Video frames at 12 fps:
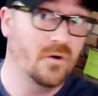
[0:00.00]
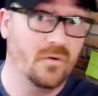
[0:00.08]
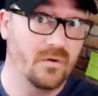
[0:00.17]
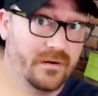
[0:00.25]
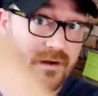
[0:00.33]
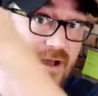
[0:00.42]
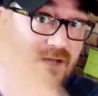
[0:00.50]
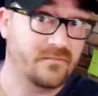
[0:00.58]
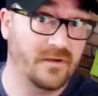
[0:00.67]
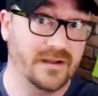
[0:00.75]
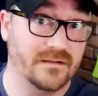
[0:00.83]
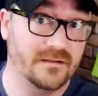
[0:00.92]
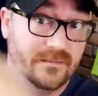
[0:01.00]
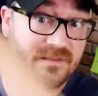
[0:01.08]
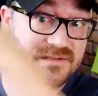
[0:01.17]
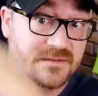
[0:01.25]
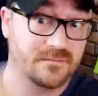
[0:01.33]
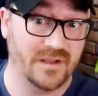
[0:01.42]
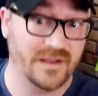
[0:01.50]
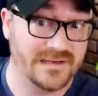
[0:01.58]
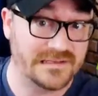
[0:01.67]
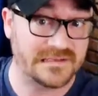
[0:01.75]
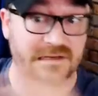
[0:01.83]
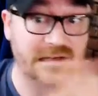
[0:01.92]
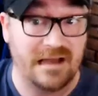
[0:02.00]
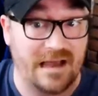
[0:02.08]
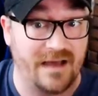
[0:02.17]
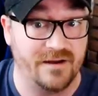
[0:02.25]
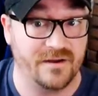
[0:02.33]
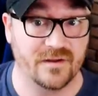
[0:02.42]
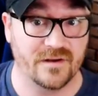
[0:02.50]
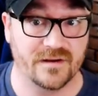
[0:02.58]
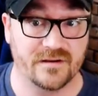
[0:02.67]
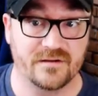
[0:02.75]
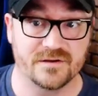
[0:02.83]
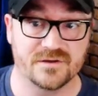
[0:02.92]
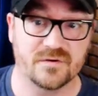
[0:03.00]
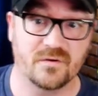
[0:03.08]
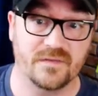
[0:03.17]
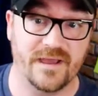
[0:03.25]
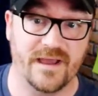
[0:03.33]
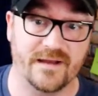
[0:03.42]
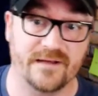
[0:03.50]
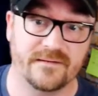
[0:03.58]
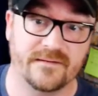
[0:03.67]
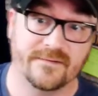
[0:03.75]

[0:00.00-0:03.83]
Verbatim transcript: or not right limits in place? How are you going to control that?